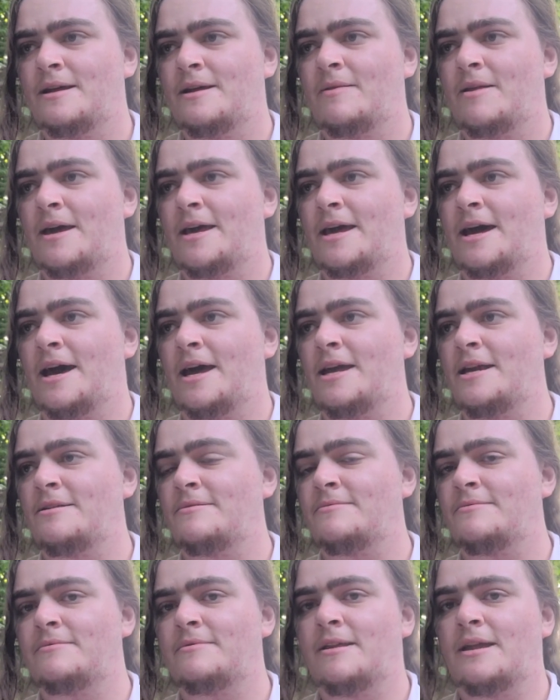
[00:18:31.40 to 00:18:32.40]
Like
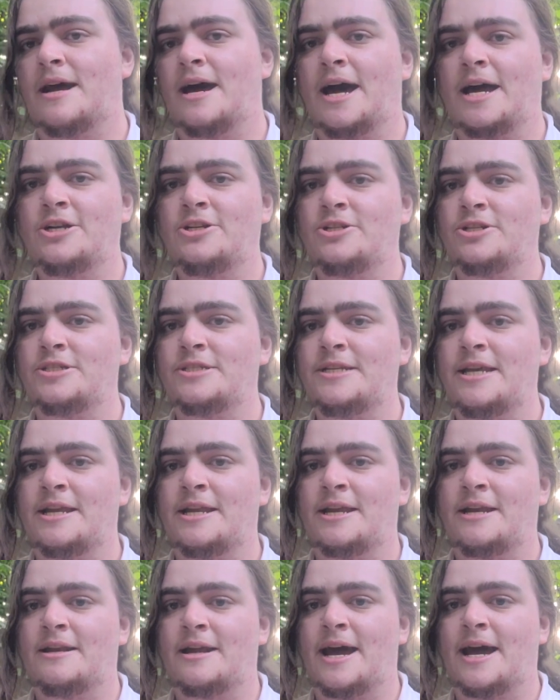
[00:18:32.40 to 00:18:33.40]
I just get
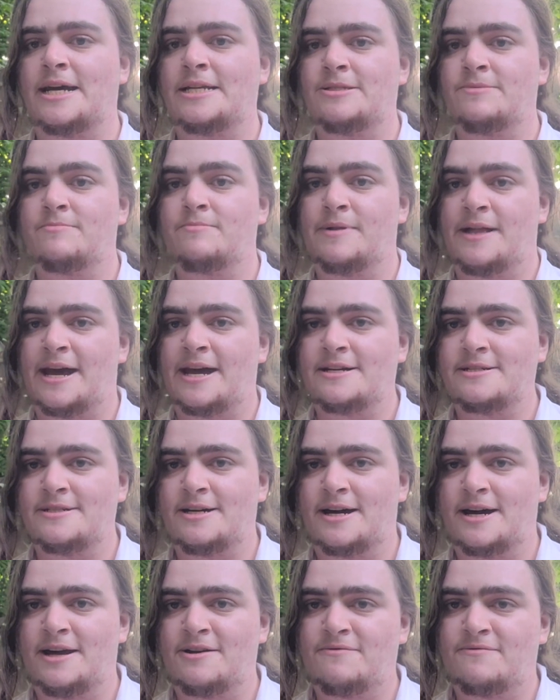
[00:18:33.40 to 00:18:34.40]
it as black
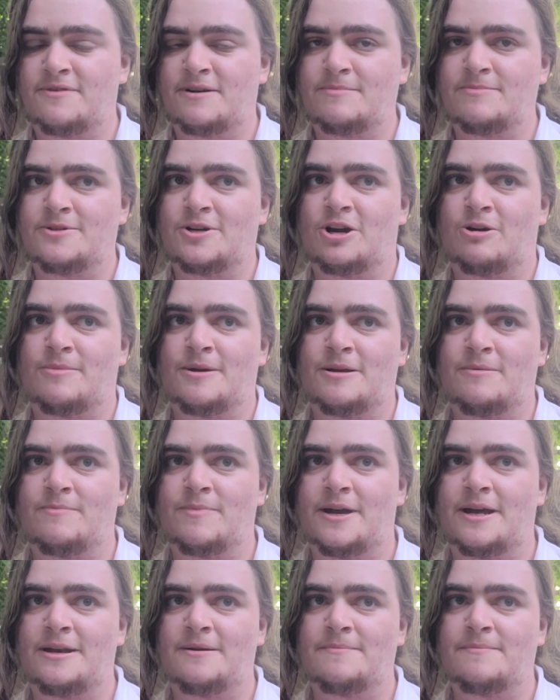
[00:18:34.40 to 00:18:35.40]
dye from Dharma,
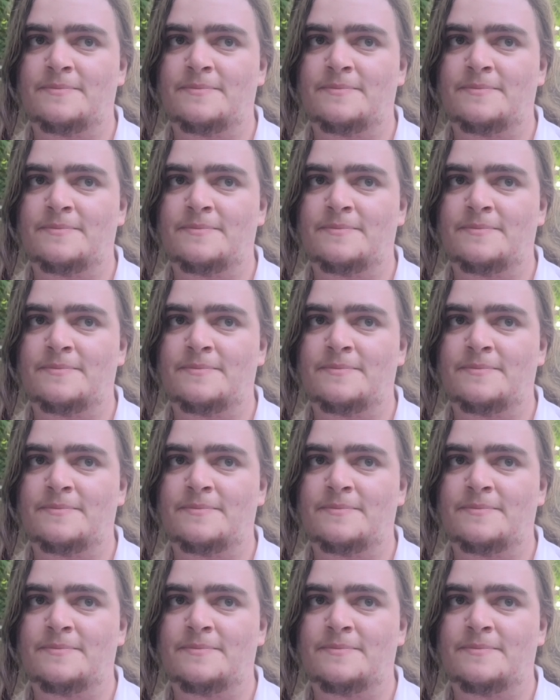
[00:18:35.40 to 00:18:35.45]
but